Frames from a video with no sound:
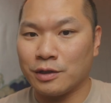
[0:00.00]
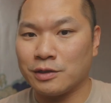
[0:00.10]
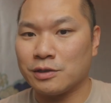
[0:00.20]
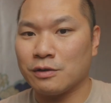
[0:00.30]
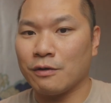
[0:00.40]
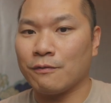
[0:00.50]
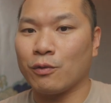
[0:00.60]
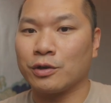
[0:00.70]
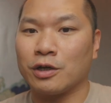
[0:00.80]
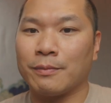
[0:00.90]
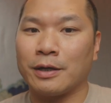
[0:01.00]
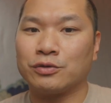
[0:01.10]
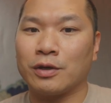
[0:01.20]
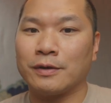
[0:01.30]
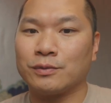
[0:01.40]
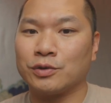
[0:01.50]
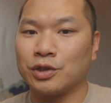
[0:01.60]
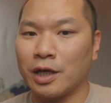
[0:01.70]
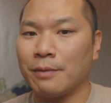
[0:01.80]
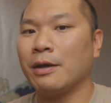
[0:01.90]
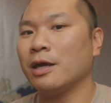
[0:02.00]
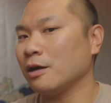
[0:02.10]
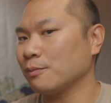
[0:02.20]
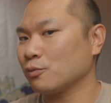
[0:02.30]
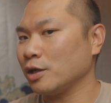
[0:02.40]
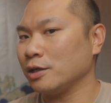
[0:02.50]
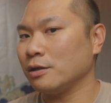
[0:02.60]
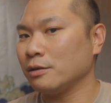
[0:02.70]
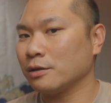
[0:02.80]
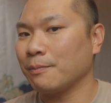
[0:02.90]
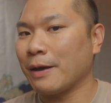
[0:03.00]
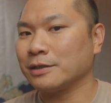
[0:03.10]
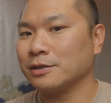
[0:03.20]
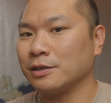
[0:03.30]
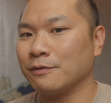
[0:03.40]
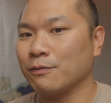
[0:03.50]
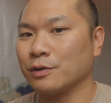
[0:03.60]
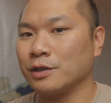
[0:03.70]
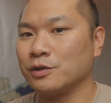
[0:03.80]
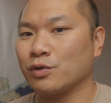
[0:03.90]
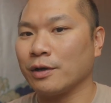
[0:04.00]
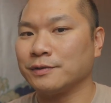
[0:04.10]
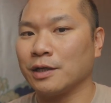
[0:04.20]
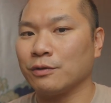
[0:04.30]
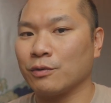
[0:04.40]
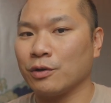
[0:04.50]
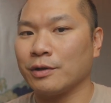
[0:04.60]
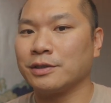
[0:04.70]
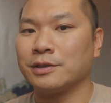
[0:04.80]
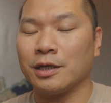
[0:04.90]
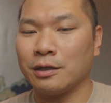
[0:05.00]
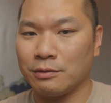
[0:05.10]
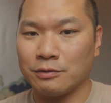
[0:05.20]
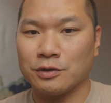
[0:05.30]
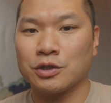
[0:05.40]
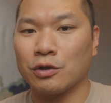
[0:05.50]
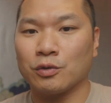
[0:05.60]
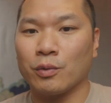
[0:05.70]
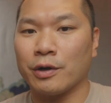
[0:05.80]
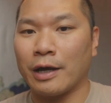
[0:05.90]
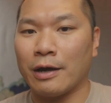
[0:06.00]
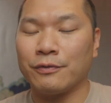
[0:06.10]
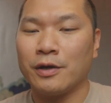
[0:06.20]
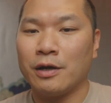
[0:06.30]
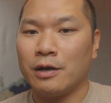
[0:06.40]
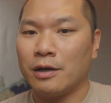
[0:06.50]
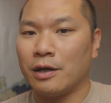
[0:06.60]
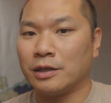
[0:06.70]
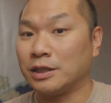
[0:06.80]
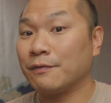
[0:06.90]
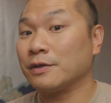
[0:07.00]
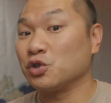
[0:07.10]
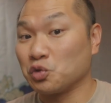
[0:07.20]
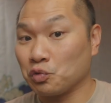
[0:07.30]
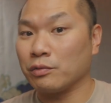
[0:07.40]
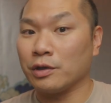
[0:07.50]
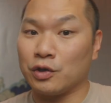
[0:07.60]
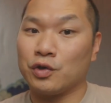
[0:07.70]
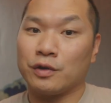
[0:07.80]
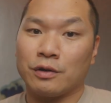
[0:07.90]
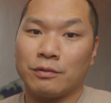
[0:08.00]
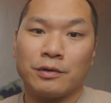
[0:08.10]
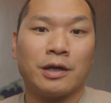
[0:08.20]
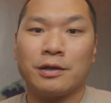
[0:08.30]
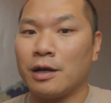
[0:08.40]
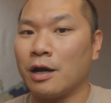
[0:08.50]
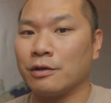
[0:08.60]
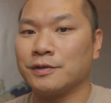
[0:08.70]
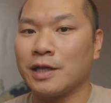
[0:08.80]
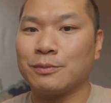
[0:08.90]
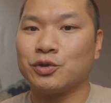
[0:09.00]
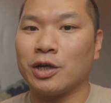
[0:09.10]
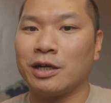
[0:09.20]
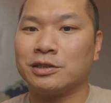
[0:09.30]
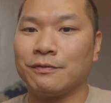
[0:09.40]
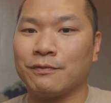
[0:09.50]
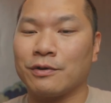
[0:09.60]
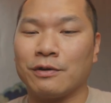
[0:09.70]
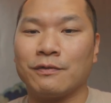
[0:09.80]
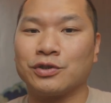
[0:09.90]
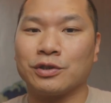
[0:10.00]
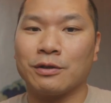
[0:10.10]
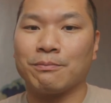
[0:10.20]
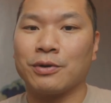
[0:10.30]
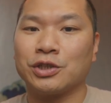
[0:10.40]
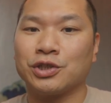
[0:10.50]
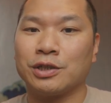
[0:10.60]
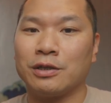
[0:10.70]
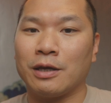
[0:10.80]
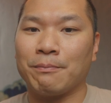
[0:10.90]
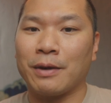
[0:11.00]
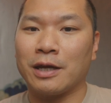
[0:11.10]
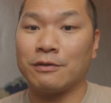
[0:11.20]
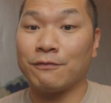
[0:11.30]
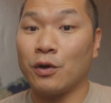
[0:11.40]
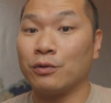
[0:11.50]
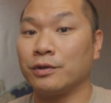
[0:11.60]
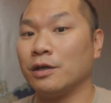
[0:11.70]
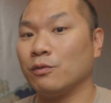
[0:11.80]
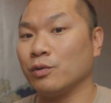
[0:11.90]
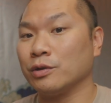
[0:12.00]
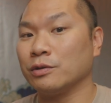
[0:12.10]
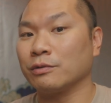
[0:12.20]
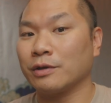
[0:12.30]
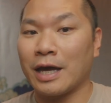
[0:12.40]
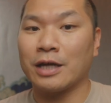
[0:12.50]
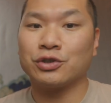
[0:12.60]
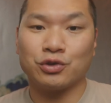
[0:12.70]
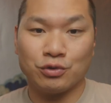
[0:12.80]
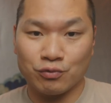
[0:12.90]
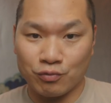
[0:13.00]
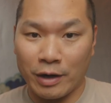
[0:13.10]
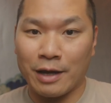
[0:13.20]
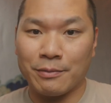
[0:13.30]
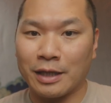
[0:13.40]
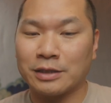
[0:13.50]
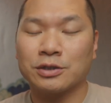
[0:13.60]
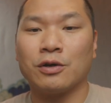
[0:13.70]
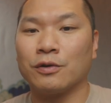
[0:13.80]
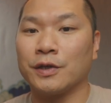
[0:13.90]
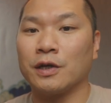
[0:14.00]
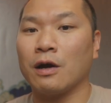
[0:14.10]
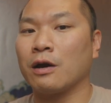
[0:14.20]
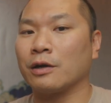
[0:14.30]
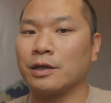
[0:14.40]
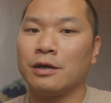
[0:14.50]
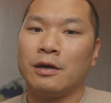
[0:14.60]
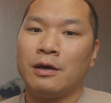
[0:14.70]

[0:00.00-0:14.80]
of these 4 terabyte drives, which I may upgrade capacity for these drives down the road as they start to wear down. ZFS is really good though. You got auto snapshots, very efficient compression, and by default, it will cache to RAM, and that's called the ARC.